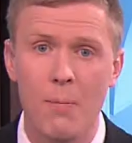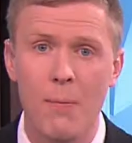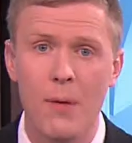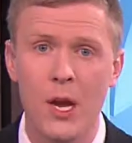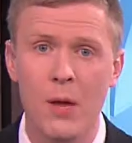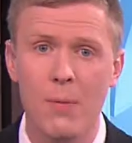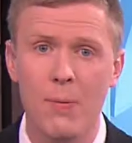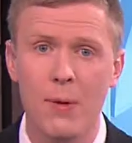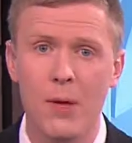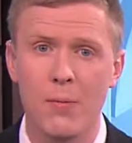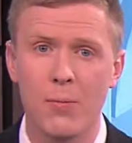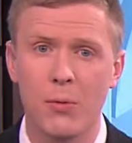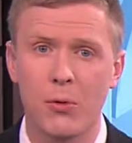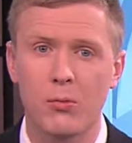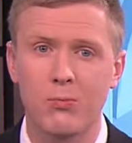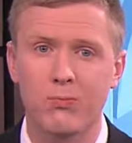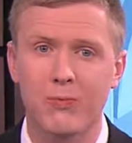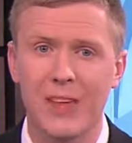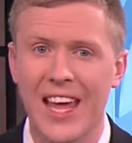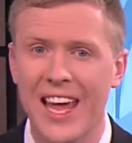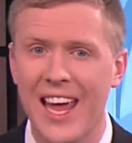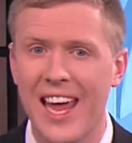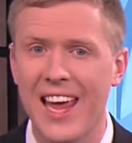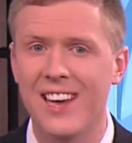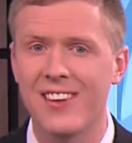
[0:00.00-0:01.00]
Many people
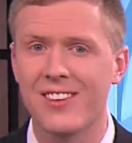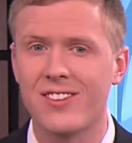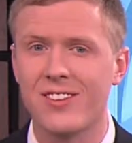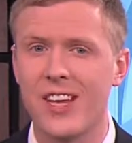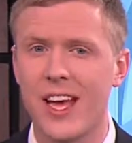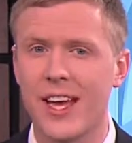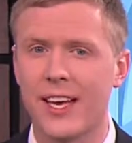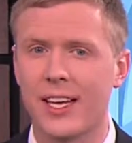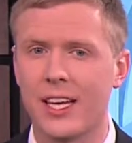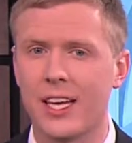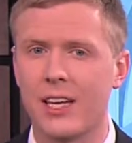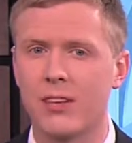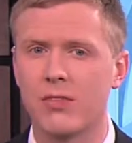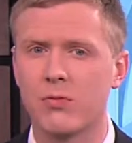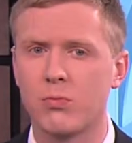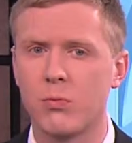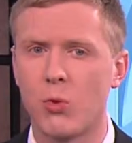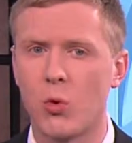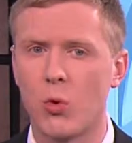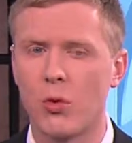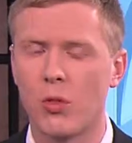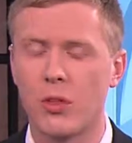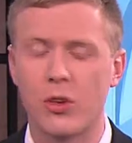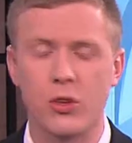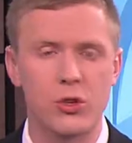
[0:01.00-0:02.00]
can't deadlift
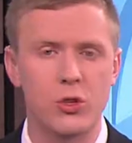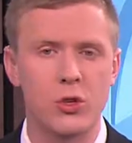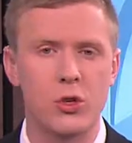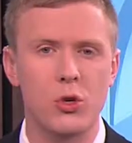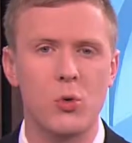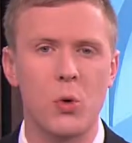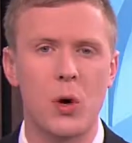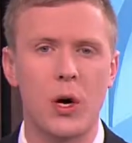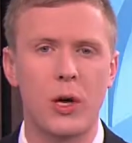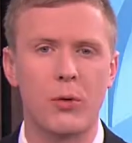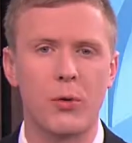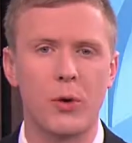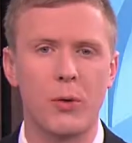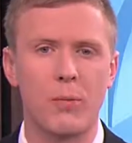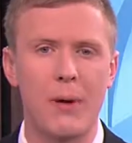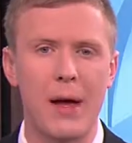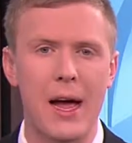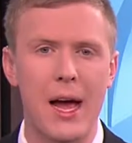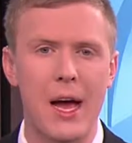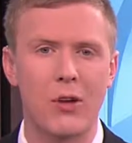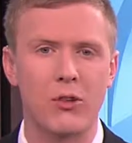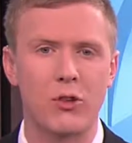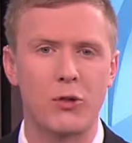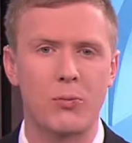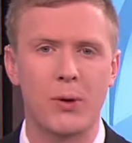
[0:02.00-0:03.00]
more than 200
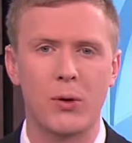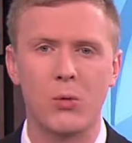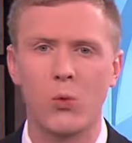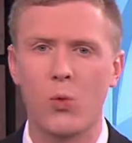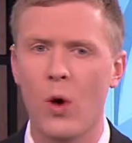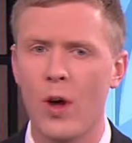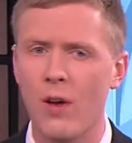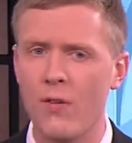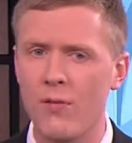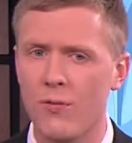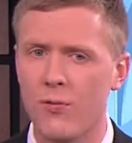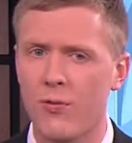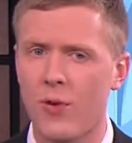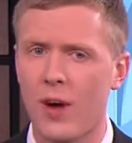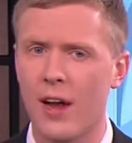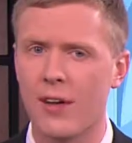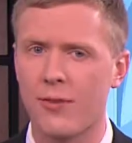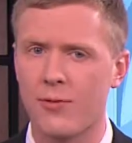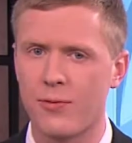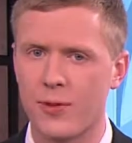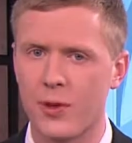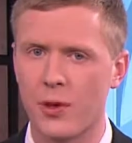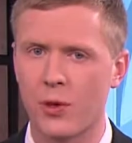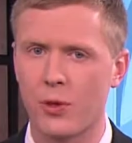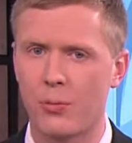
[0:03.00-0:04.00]
pounds, but one
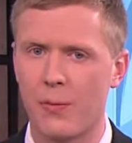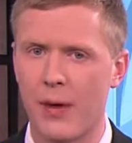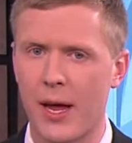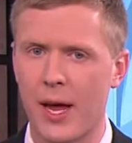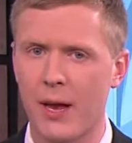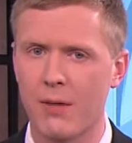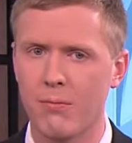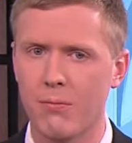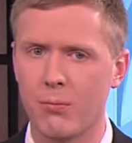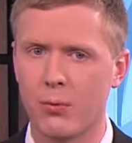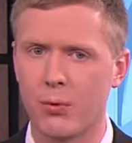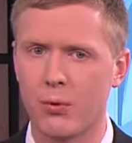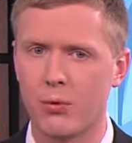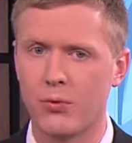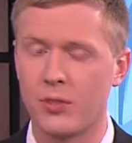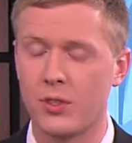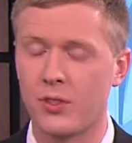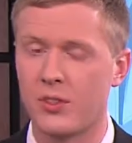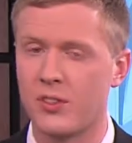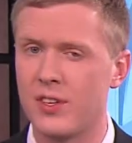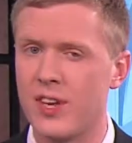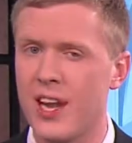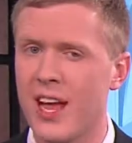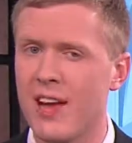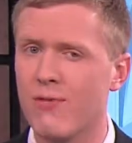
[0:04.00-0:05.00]
Fifield man proves
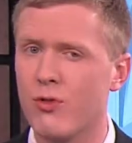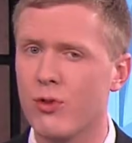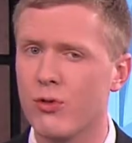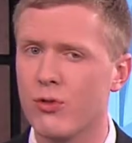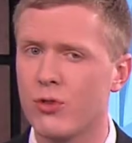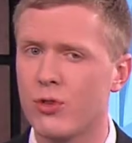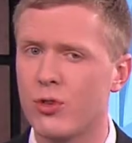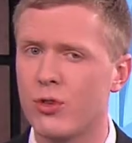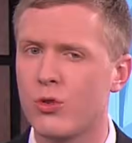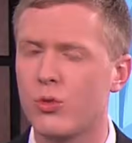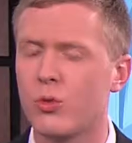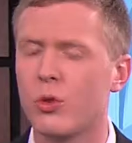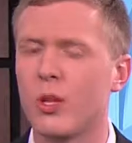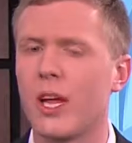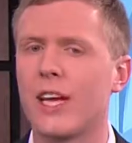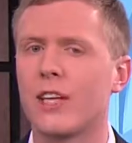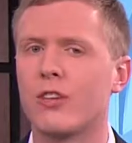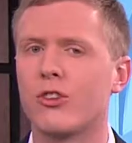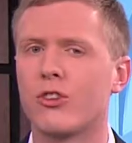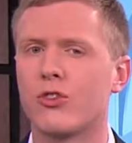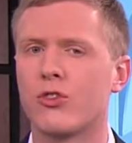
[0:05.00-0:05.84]
it's never too late to